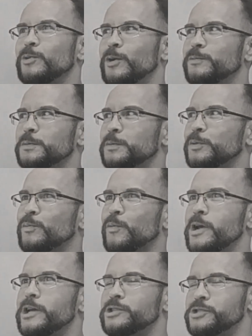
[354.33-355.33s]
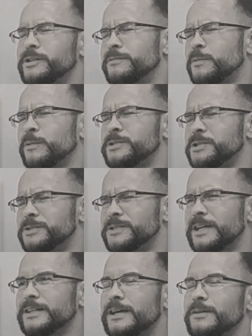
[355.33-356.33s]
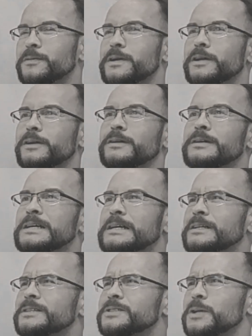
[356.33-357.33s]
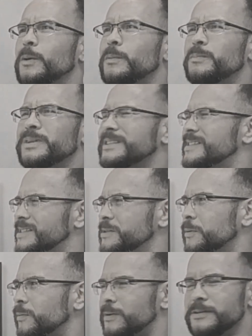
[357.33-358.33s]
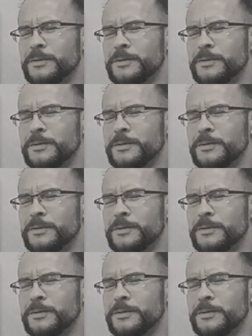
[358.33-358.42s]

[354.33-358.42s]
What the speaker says: I love it with ranch." Of course, you'd say that around here. So, but it's still great.